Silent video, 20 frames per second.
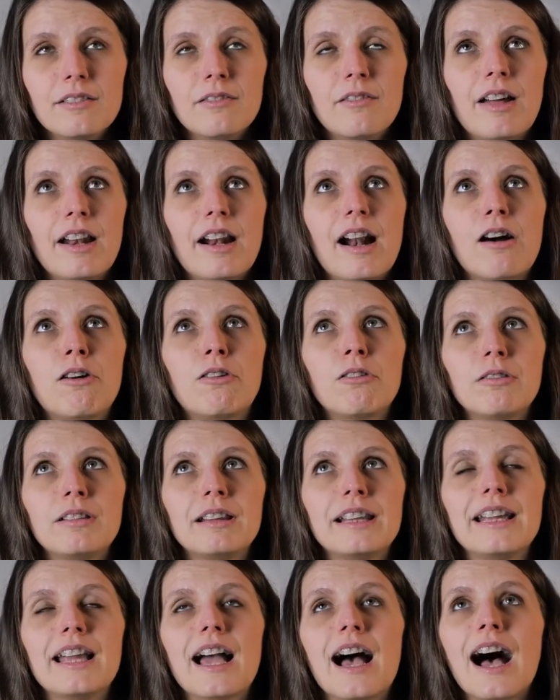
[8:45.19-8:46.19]
where
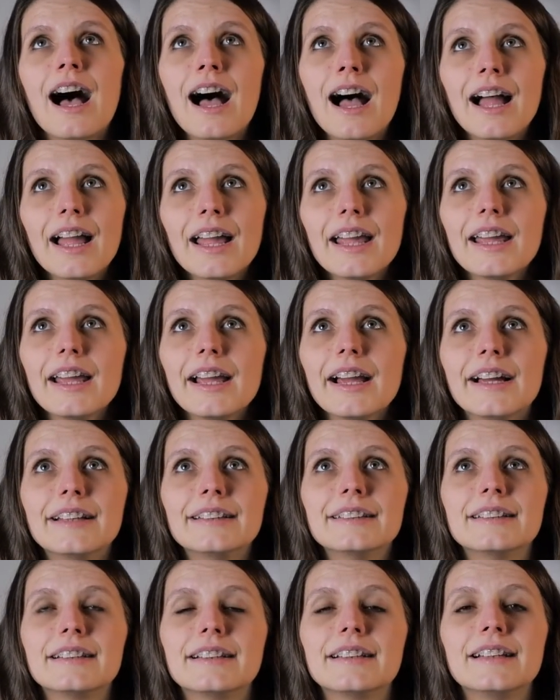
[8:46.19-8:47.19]
only I
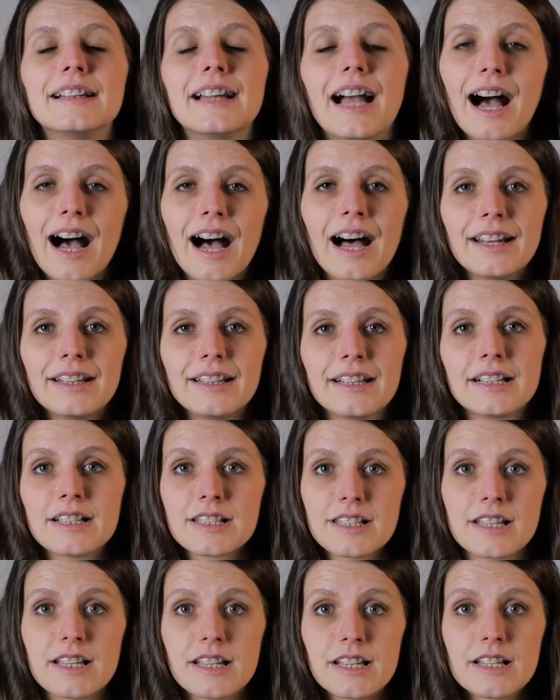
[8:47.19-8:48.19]
and God
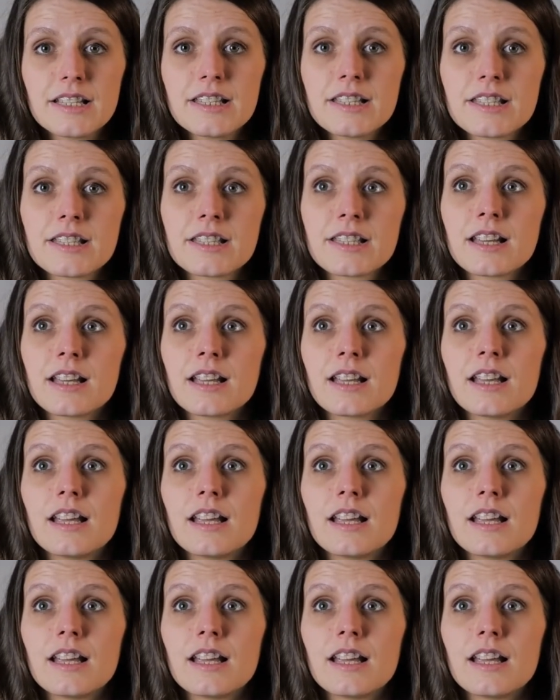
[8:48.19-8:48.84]
exists,